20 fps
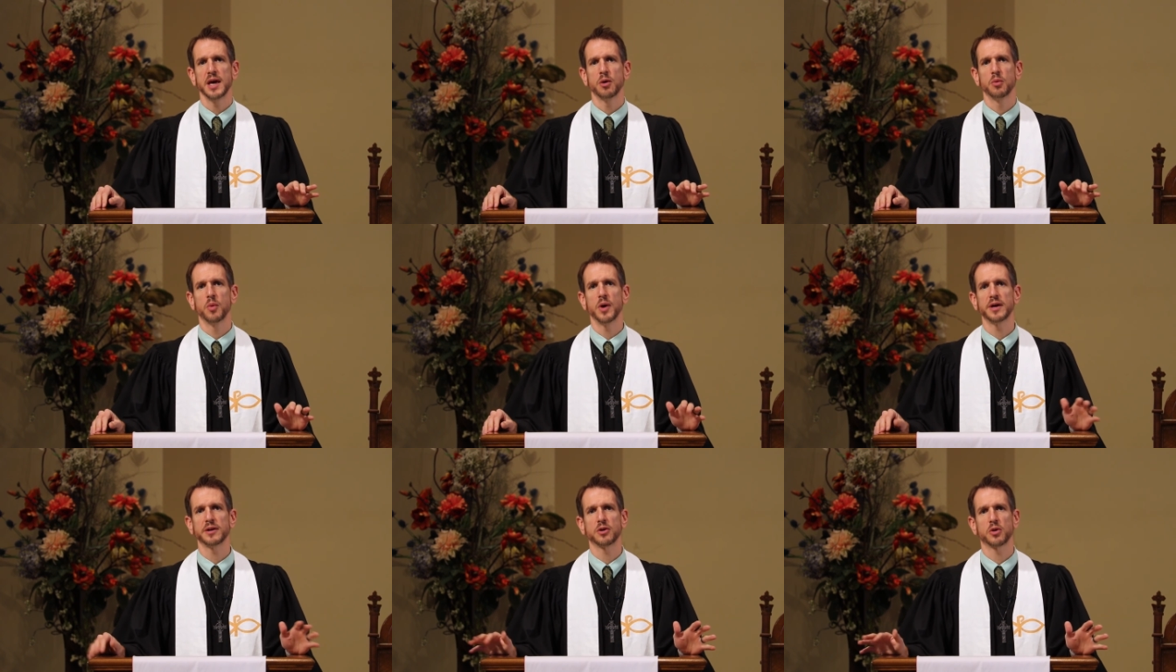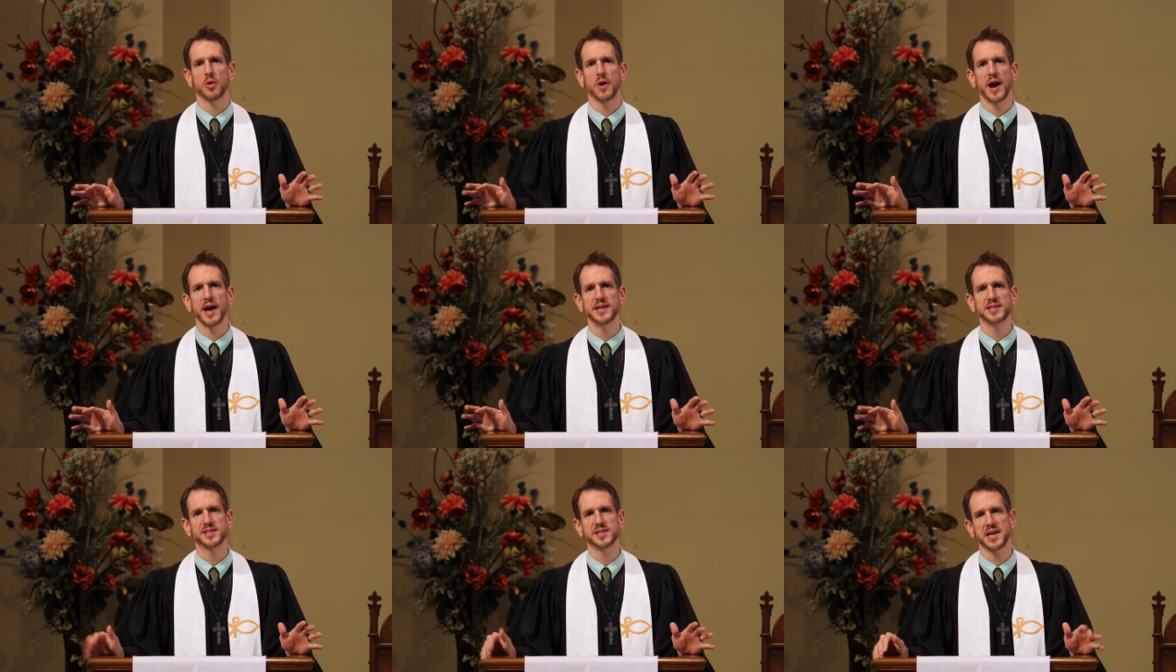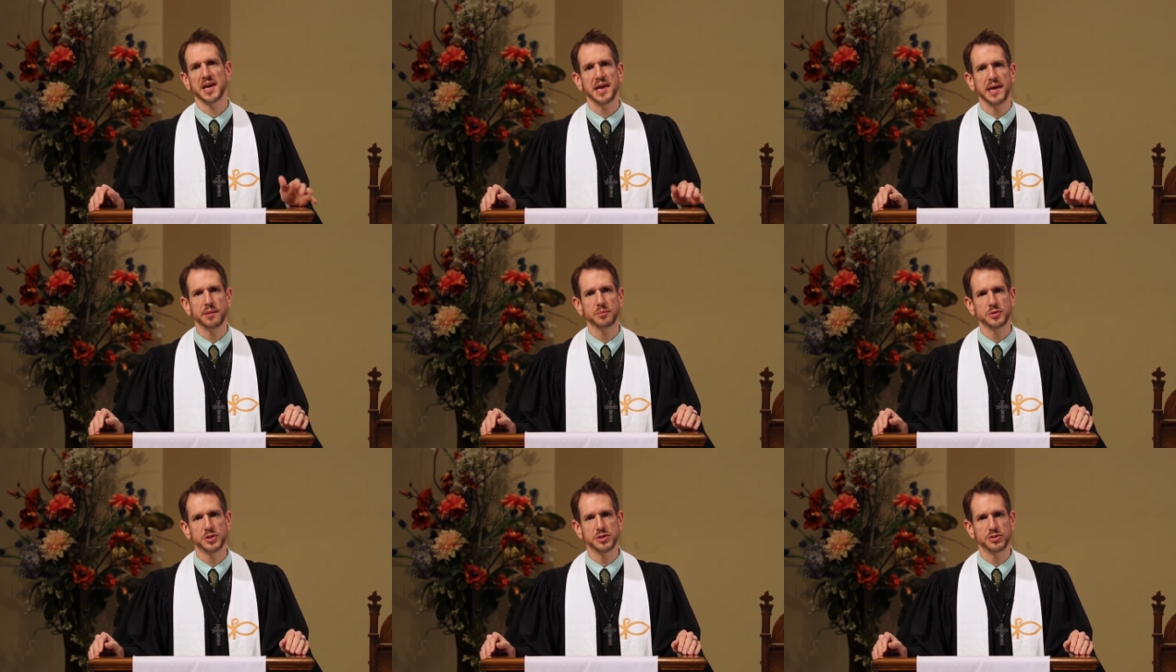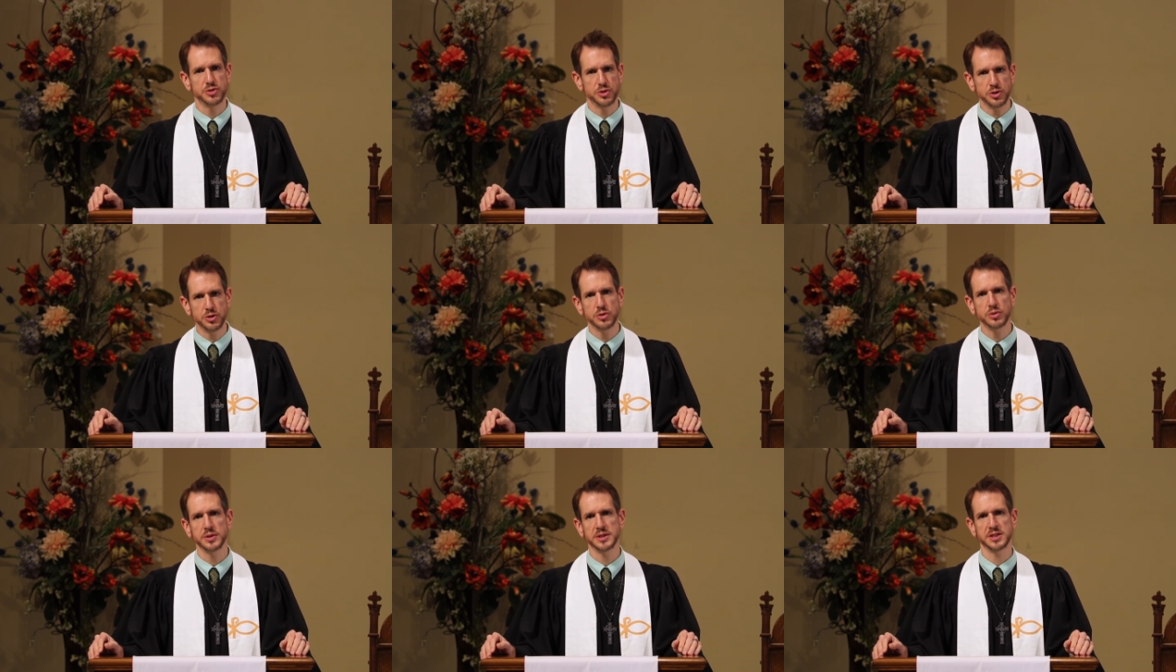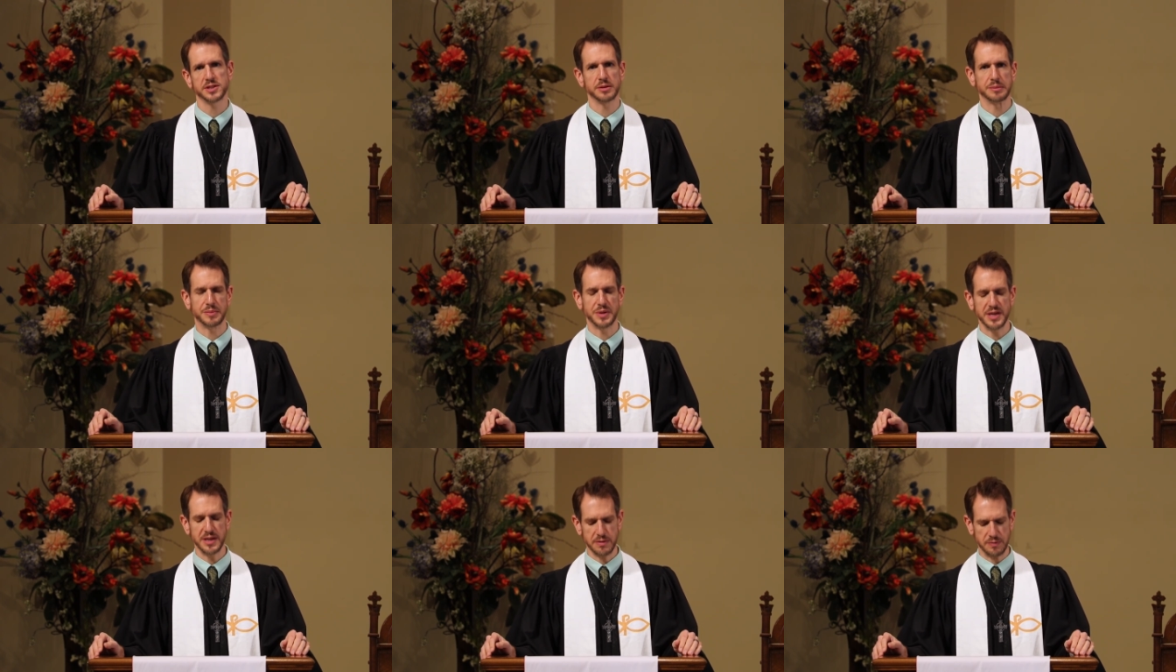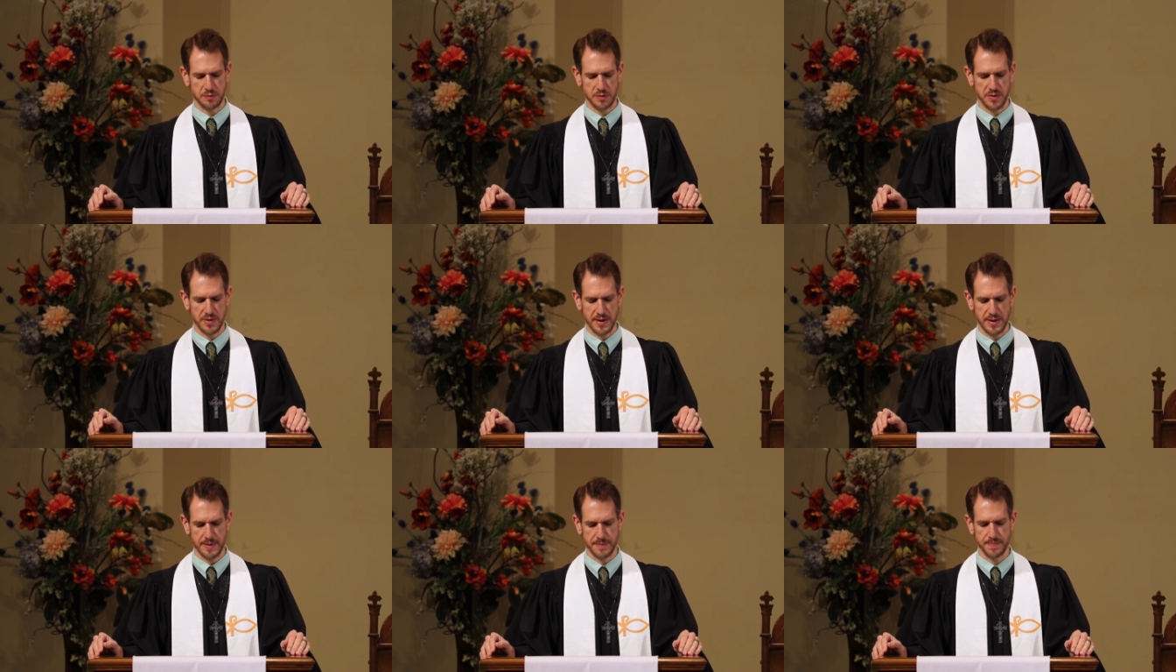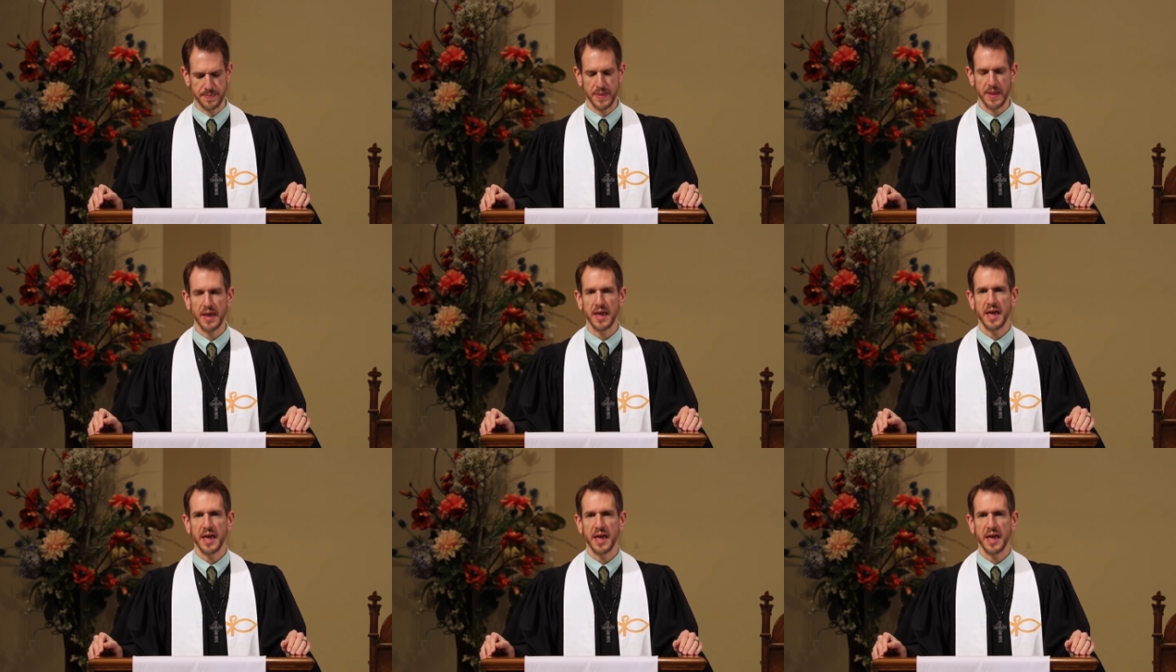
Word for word: what Christ came to do and to be for them?